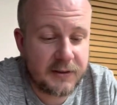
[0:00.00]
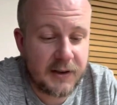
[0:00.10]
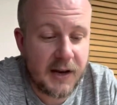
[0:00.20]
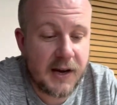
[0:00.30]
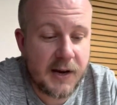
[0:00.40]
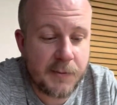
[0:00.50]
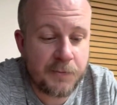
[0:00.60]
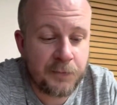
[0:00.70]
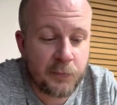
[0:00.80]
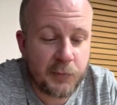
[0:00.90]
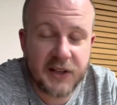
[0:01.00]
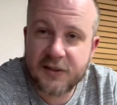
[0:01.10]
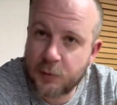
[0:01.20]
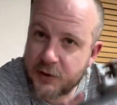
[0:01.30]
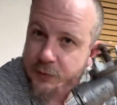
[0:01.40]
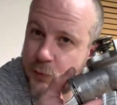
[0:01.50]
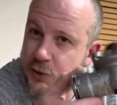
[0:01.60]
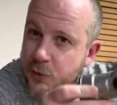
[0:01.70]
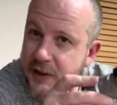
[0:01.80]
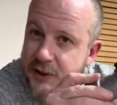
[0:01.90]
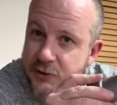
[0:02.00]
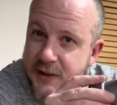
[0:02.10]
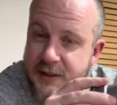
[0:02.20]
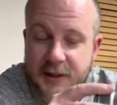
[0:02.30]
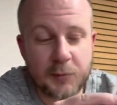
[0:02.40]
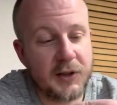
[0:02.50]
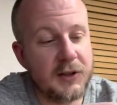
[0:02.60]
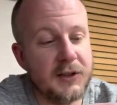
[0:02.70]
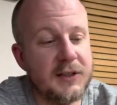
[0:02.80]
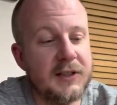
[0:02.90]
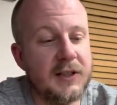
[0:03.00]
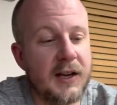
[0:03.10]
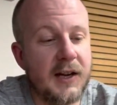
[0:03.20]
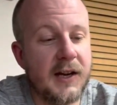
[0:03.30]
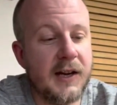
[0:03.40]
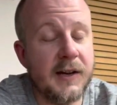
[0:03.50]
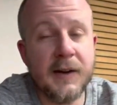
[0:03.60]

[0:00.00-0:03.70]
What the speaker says: This one was quite interesting because I